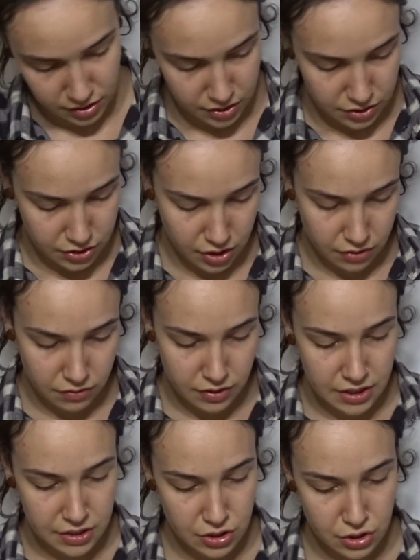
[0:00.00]
So
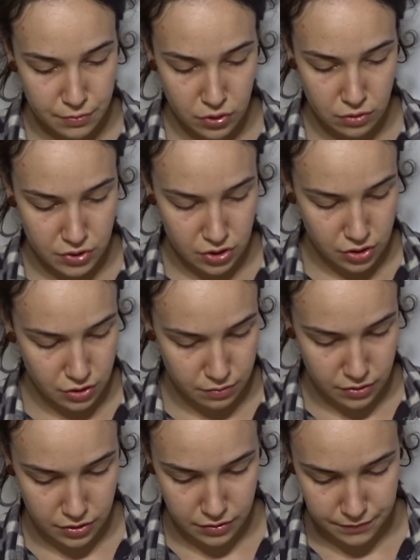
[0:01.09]
this just pops
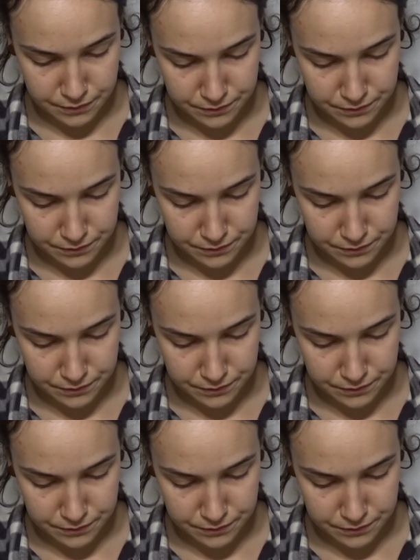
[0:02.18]
open.